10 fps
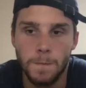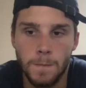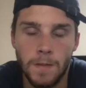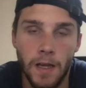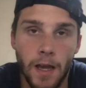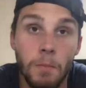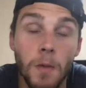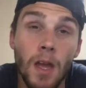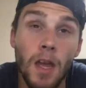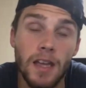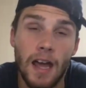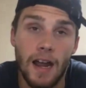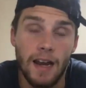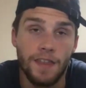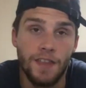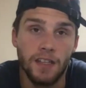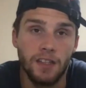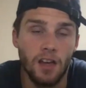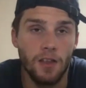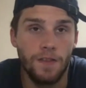Yeah. And I think
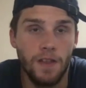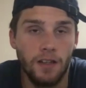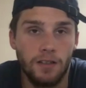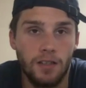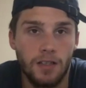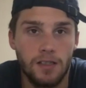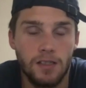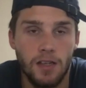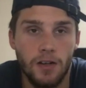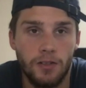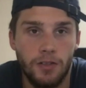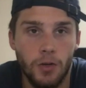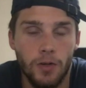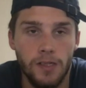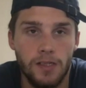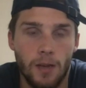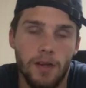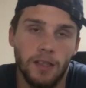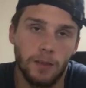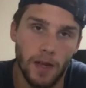the other thing to consider too is,
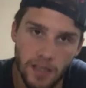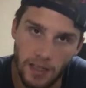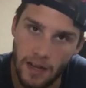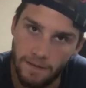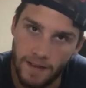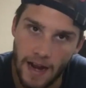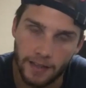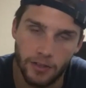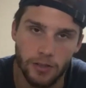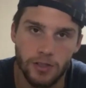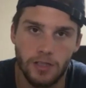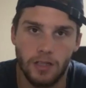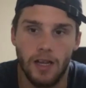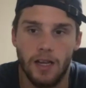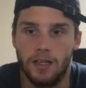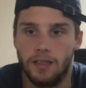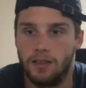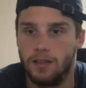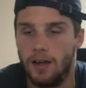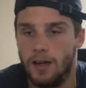it depends on a lot of factors like,
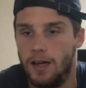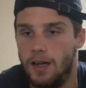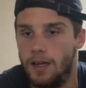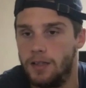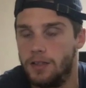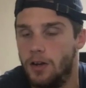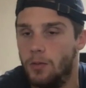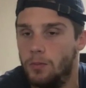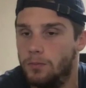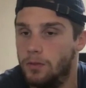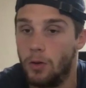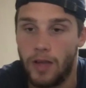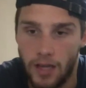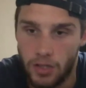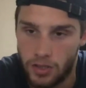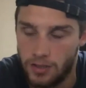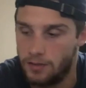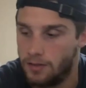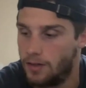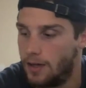
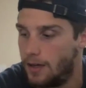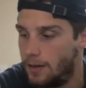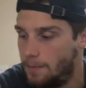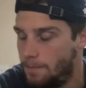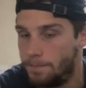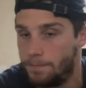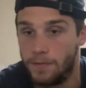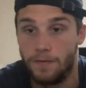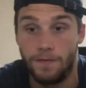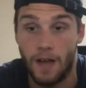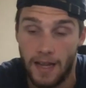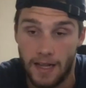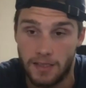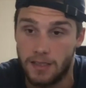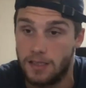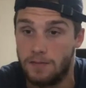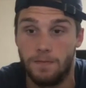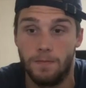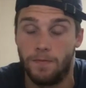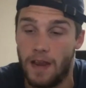location, finances,
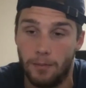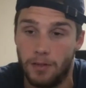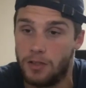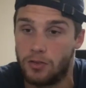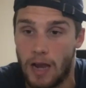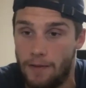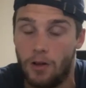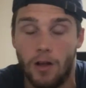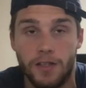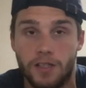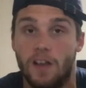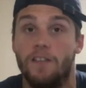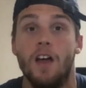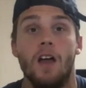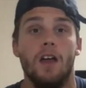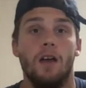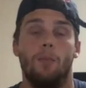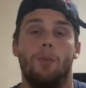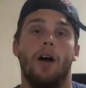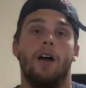family, travel, all this stuff.
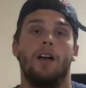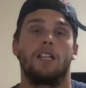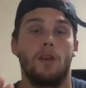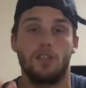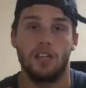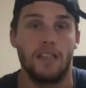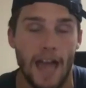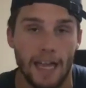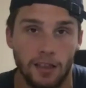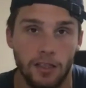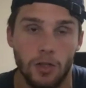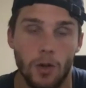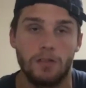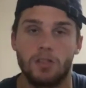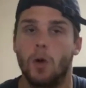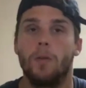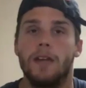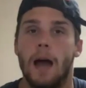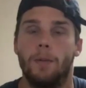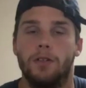But especially as an athlete, you have so many
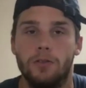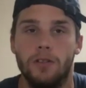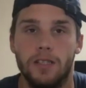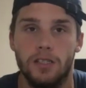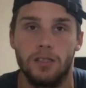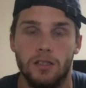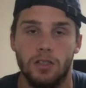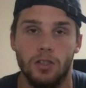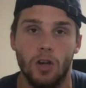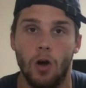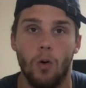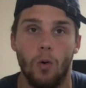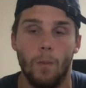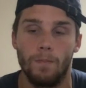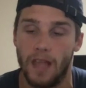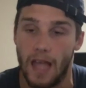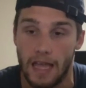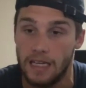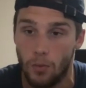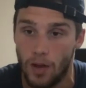opportunities to go
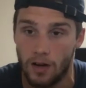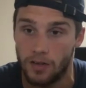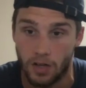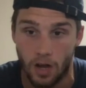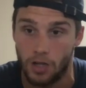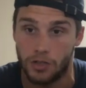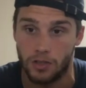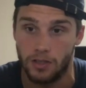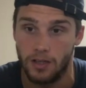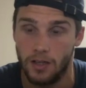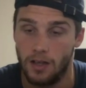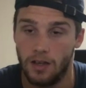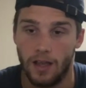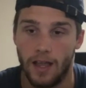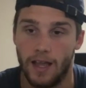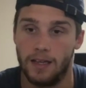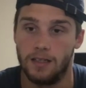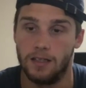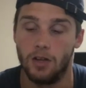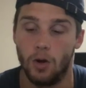anywhere in the country.
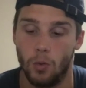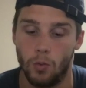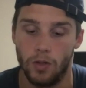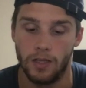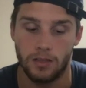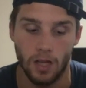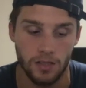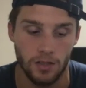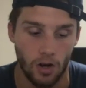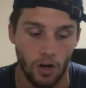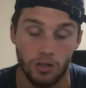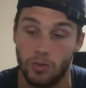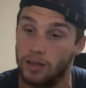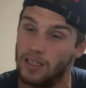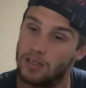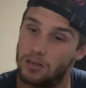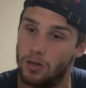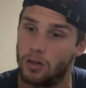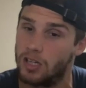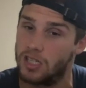And, it doesn't hurt to at least
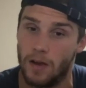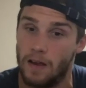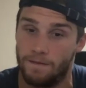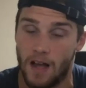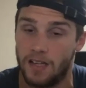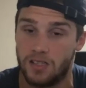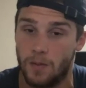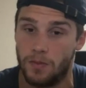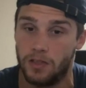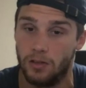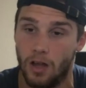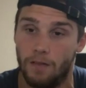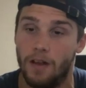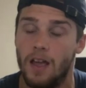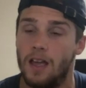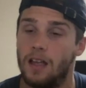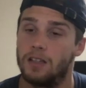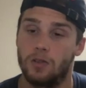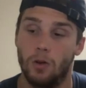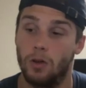look, because you might find something you love.
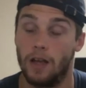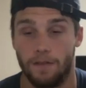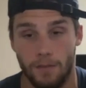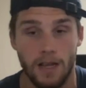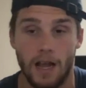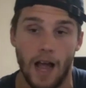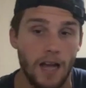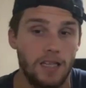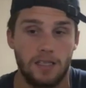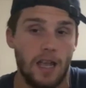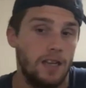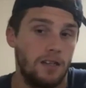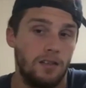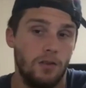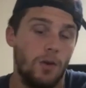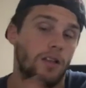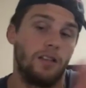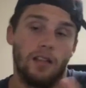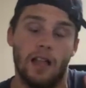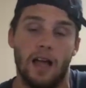So like for me, I stayed in New
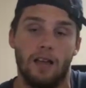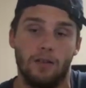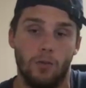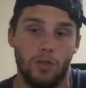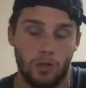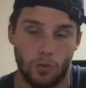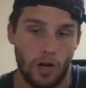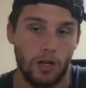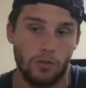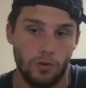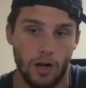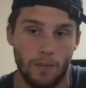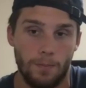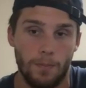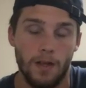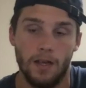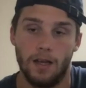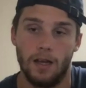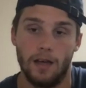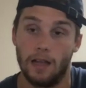England a lot, which is where I grew up.
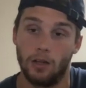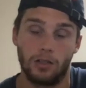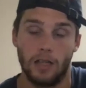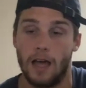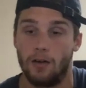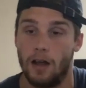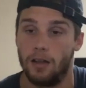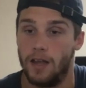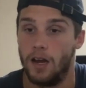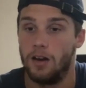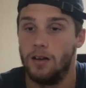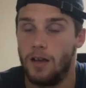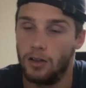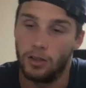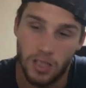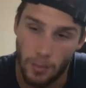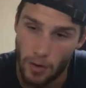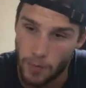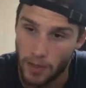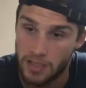I looked a lot around there. I looked some
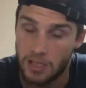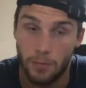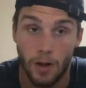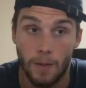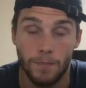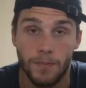other places, but